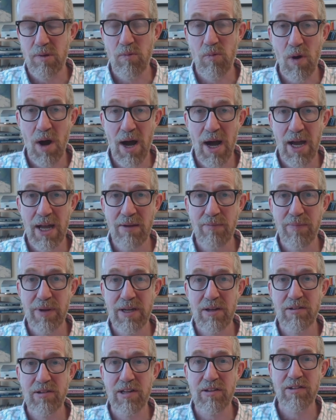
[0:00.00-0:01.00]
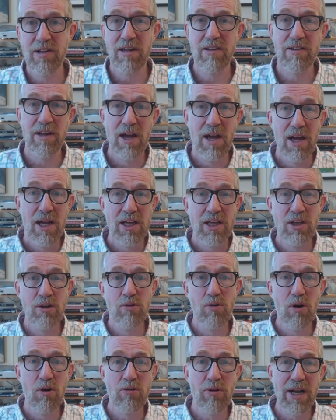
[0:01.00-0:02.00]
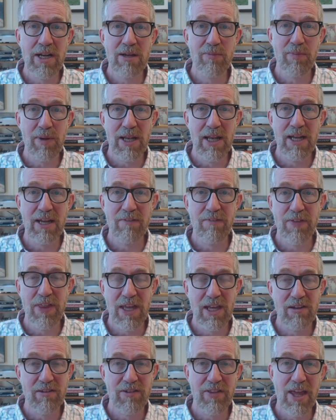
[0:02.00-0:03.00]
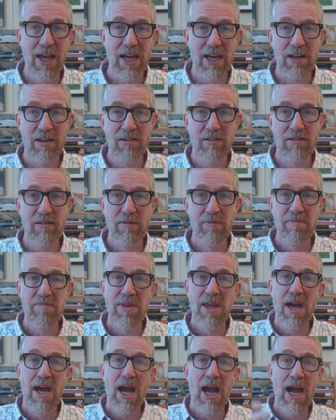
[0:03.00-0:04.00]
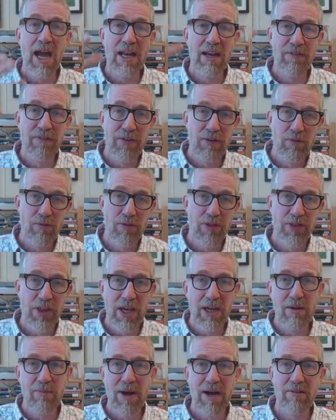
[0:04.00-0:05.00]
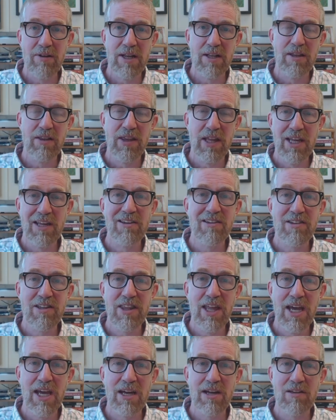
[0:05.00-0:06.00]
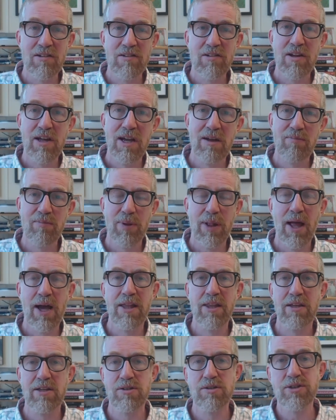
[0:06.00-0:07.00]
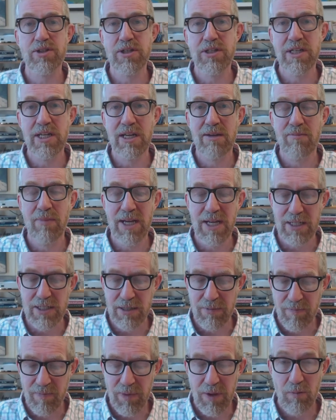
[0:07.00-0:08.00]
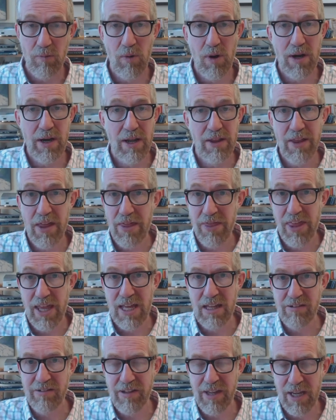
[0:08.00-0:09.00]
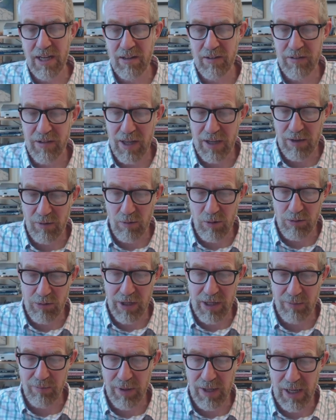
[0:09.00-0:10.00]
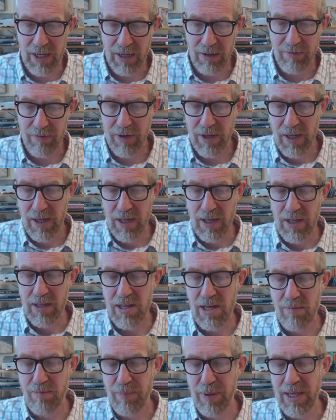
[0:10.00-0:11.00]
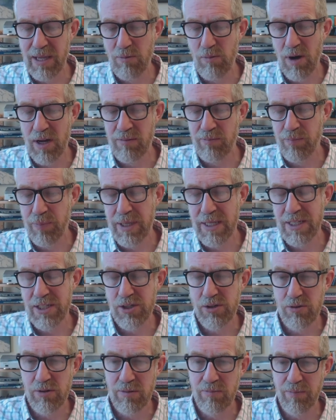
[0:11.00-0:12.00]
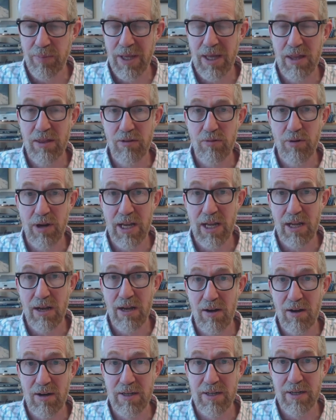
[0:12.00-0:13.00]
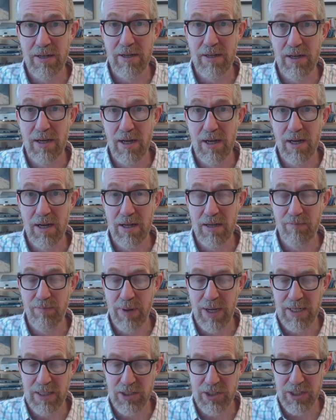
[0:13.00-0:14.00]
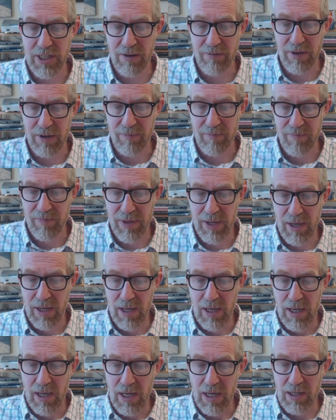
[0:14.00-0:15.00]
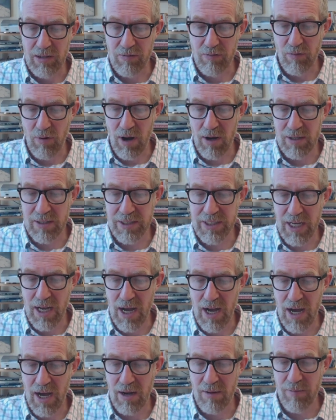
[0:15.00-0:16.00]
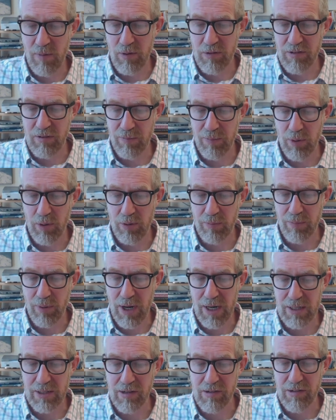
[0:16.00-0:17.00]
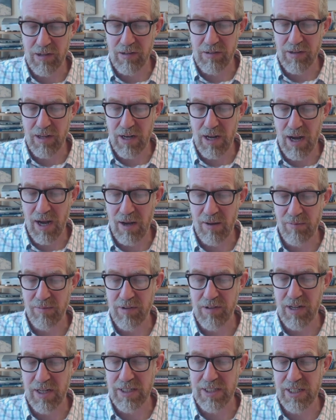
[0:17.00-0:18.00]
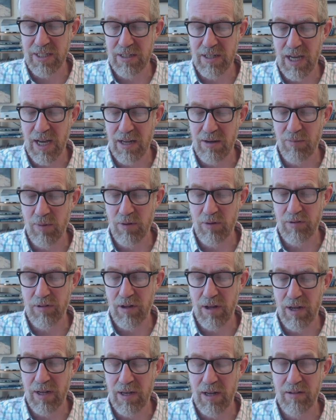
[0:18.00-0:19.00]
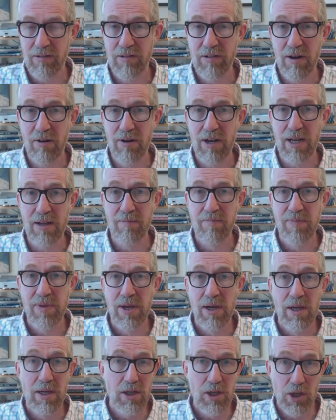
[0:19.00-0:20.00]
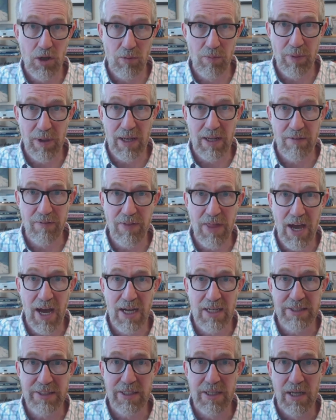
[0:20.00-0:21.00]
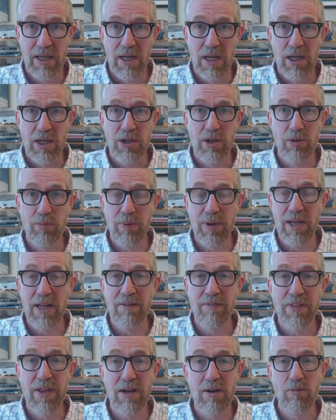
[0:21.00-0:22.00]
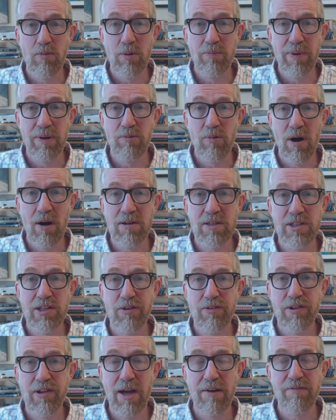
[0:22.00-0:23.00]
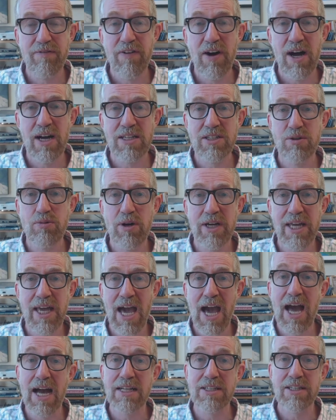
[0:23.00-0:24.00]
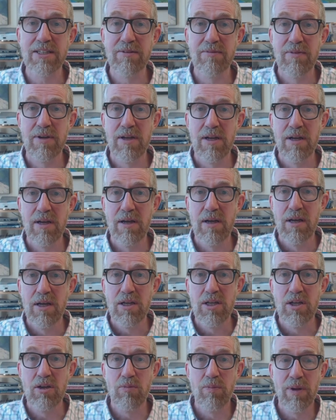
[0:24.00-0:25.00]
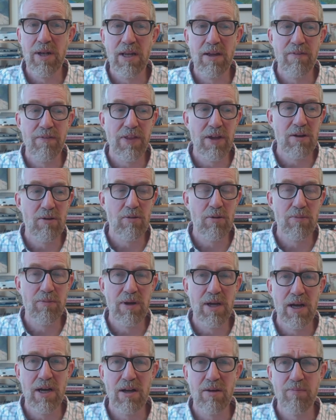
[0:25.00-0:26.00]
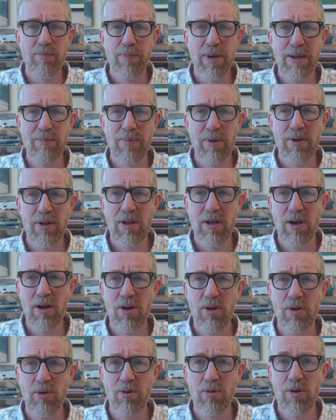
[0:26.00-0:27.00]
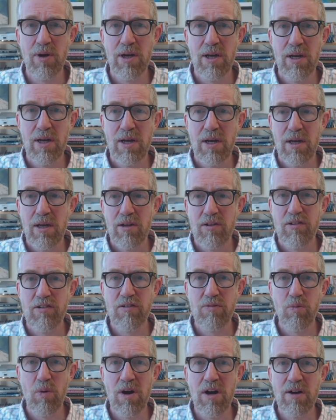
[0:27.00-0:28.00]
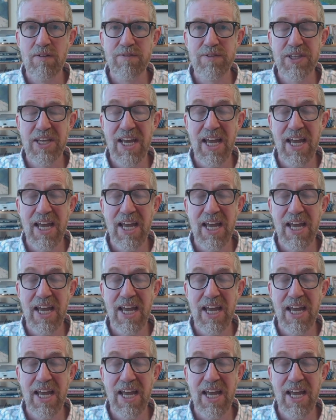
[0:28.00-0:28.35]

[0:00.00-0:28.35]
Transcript: should be opposed to eating meat. Why? Because he says, you already believe these things, and if you think about it, these things imply that you shouldn't eat meat. What are the, these things that you already believe? They're P one, P two, and P three on uh, page seven. It's wrong to harm or support practices that harm sentient animals unnecessarily. You believe that. You believe that it would be wrong to set fire to a cat. You believe that it would, uh,